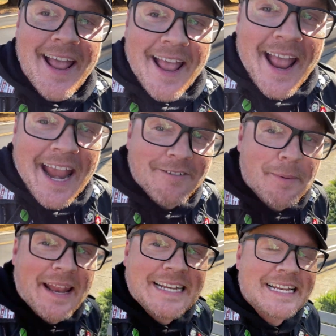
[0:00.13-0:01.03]
Hey
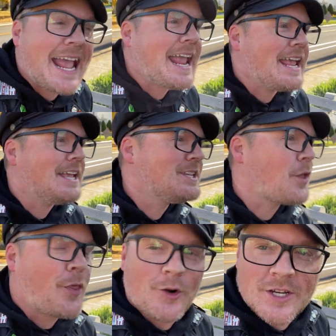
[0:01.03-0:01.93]
everybody, today is
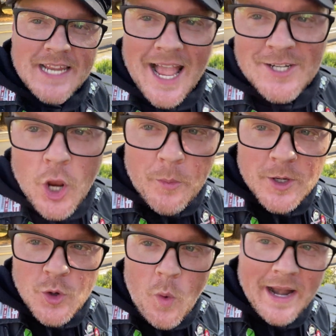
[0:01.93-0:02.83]
Thursday, October
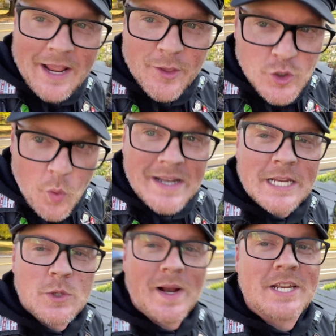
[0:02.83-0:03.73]
20th,
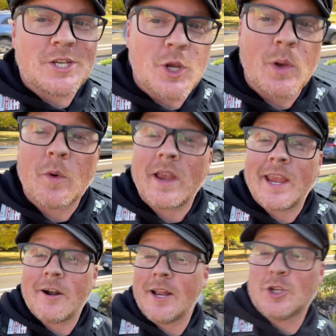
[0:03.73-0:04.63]
2022, and we're
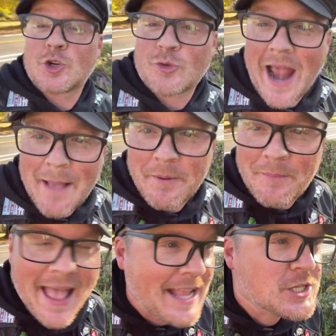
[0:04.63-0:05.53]
here in Trapp,
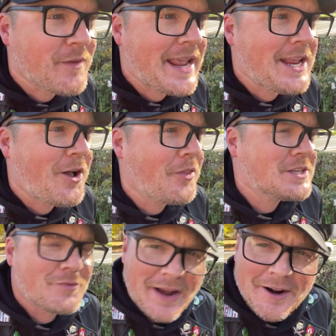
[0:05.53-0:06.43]
Pennsylvania on
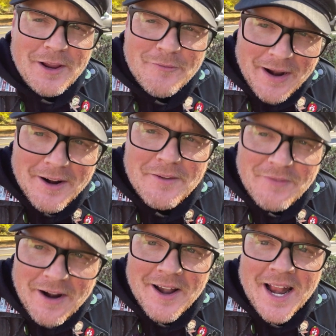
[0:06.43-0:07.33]
this very, very,
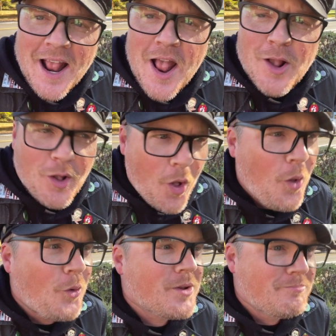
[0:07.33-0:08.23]
very
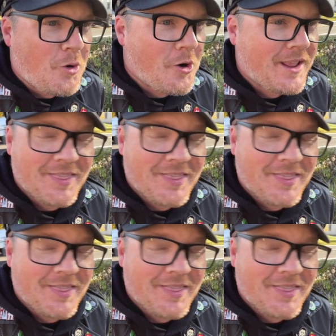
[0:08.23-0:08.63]
cold morning.